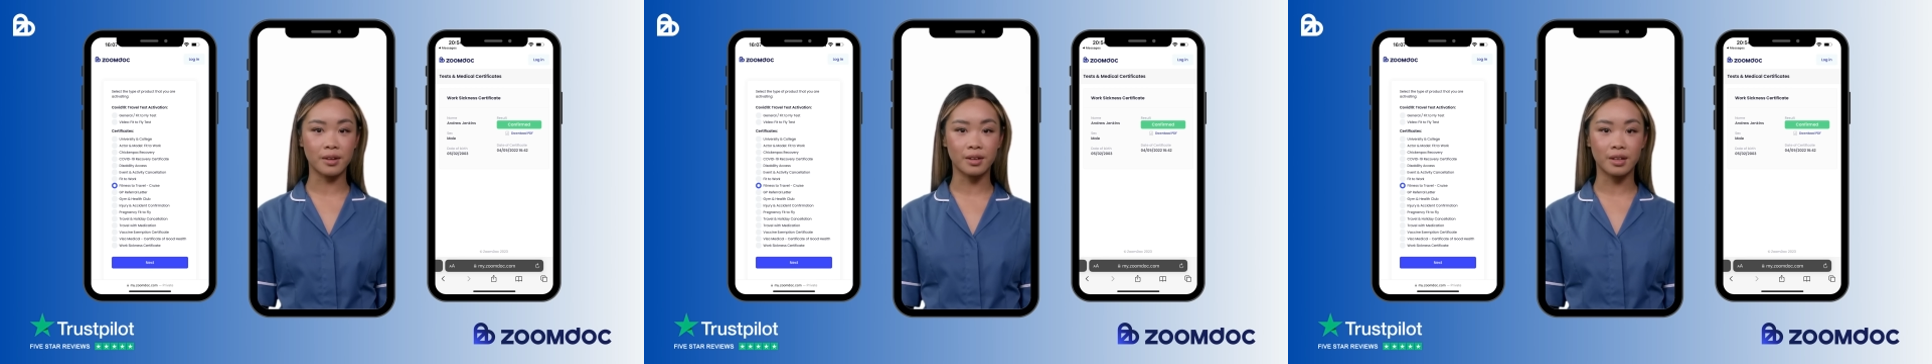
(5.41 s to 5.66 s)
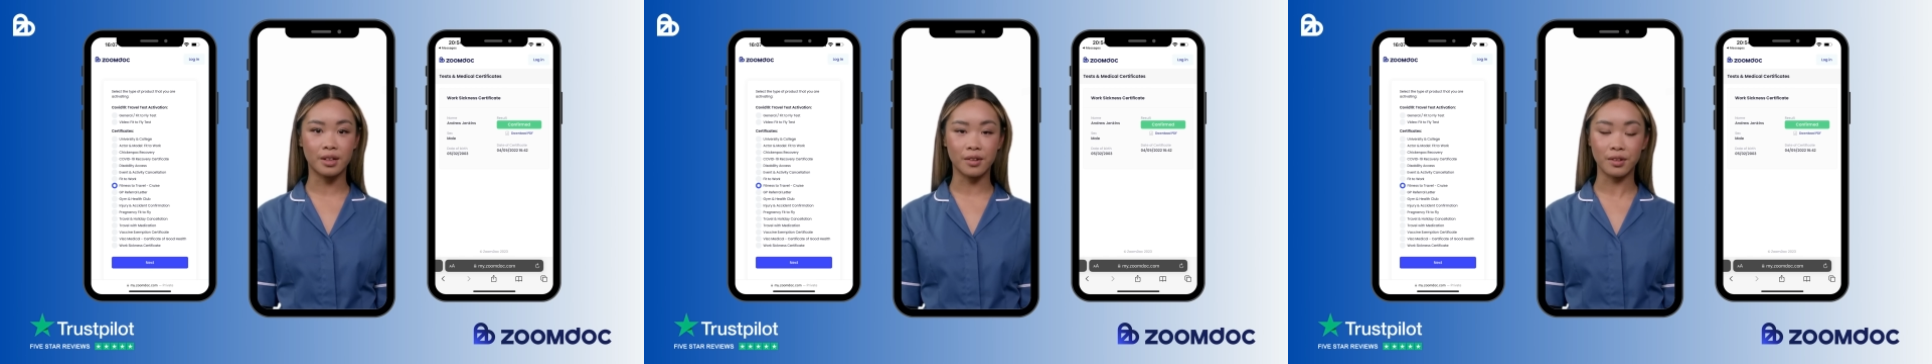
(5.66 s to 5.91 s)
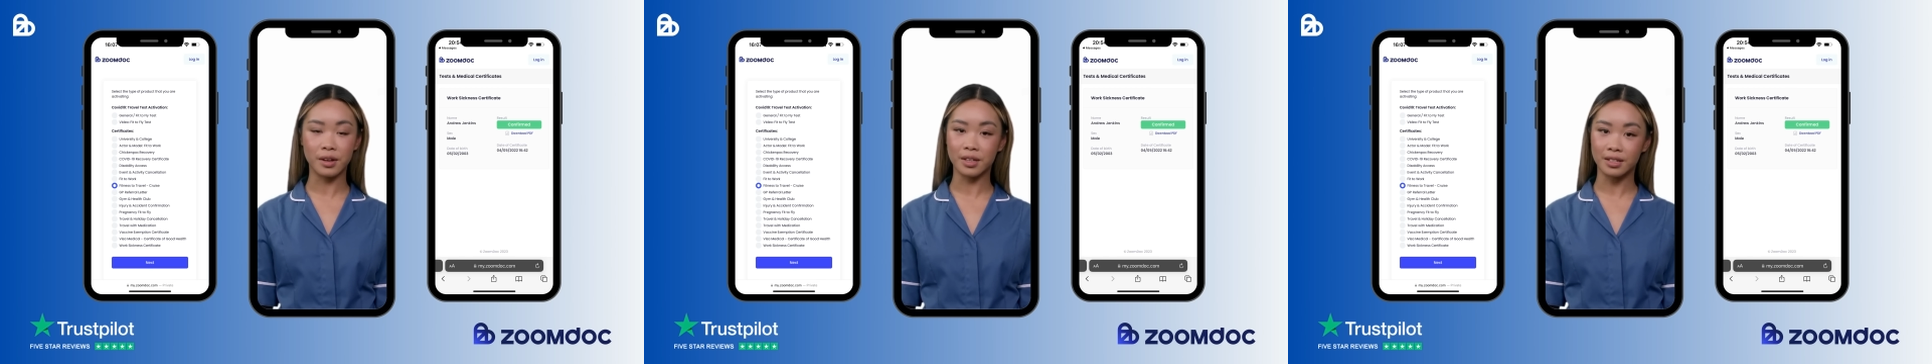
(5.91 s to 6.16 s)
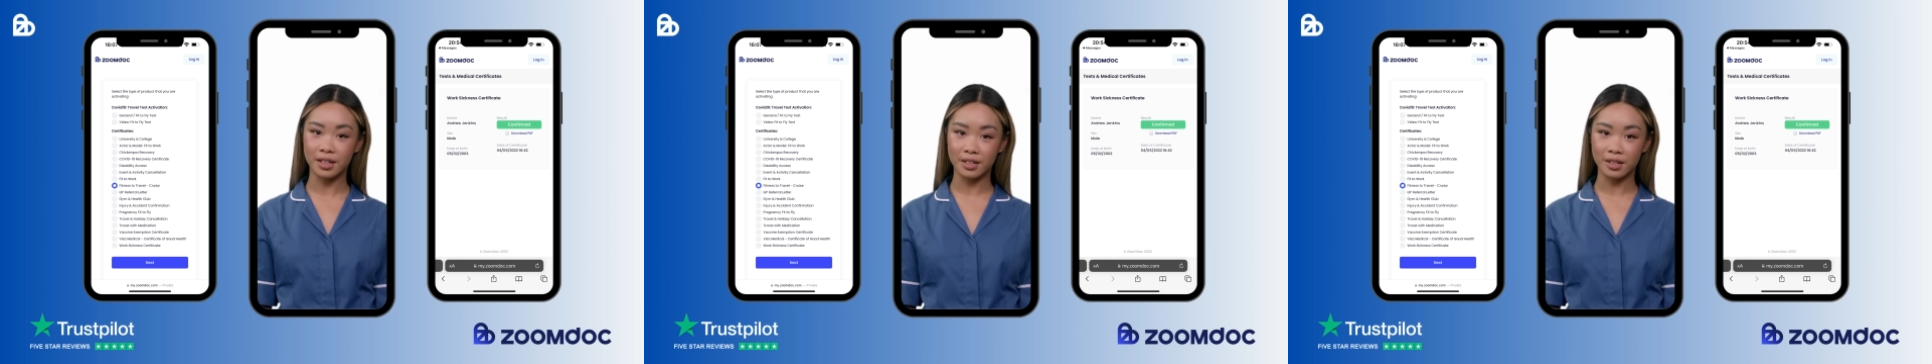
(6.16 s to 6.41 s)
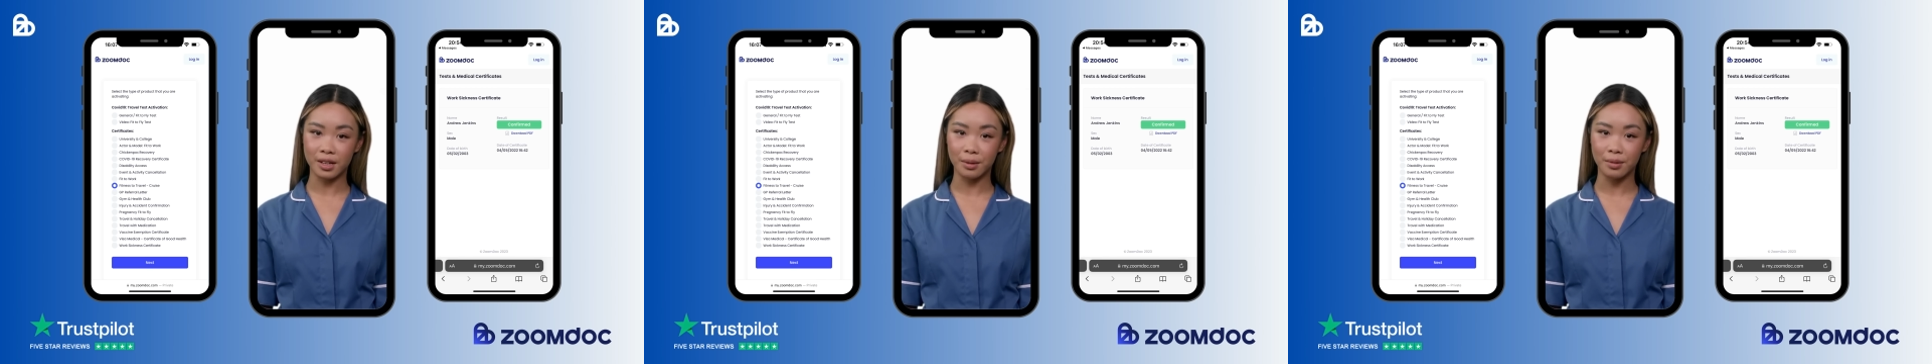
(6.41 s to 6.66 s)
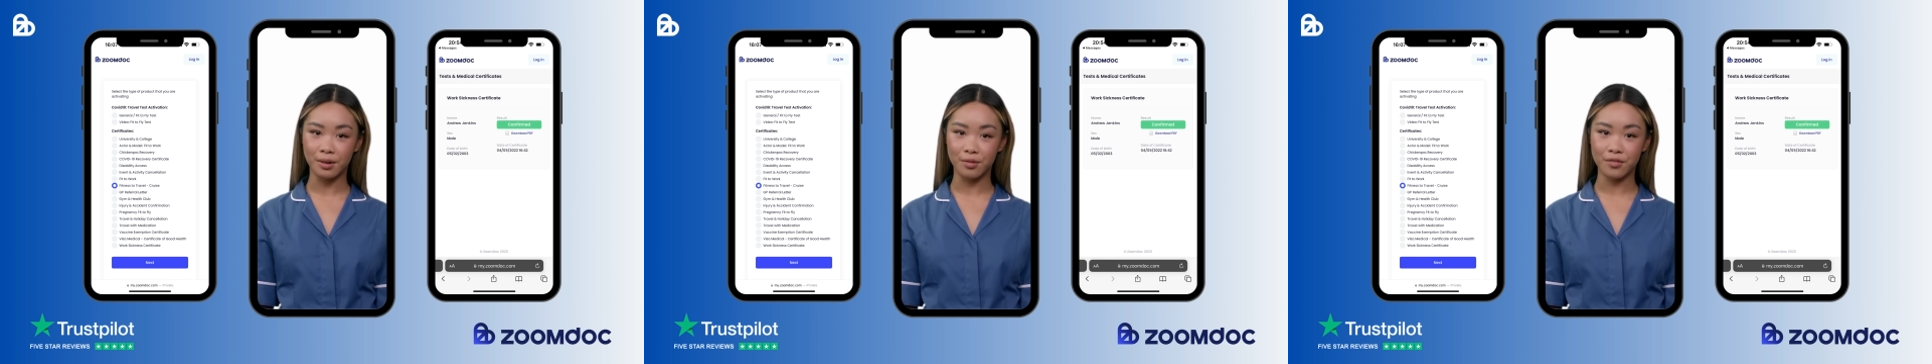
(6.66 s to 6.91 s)
certificates, and
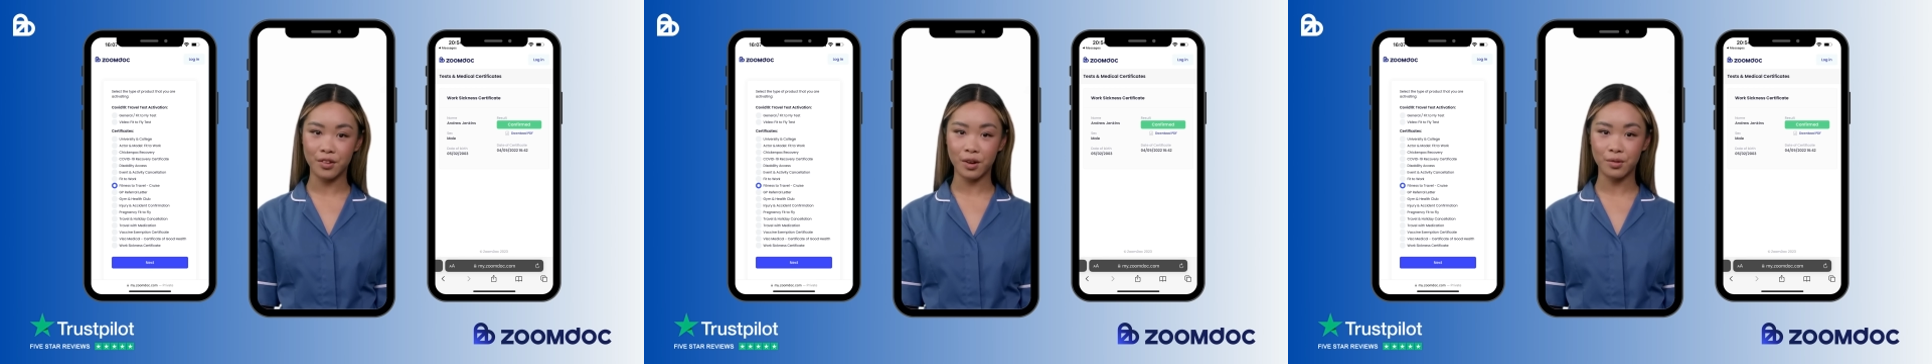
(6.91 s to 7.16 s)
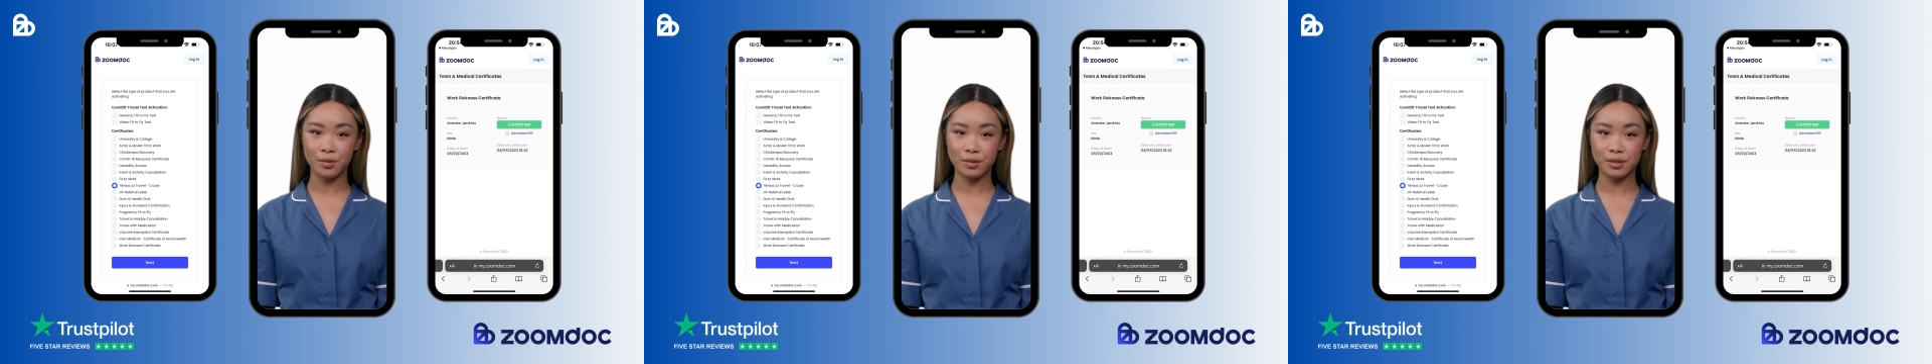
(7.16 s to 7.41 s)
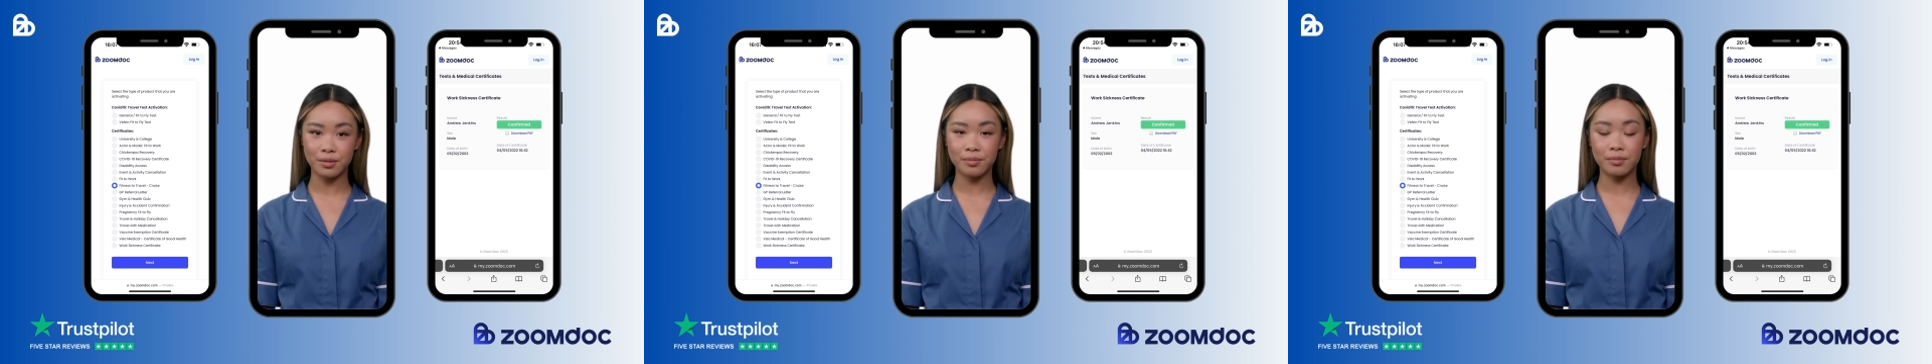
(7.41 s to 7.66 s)
GP referrals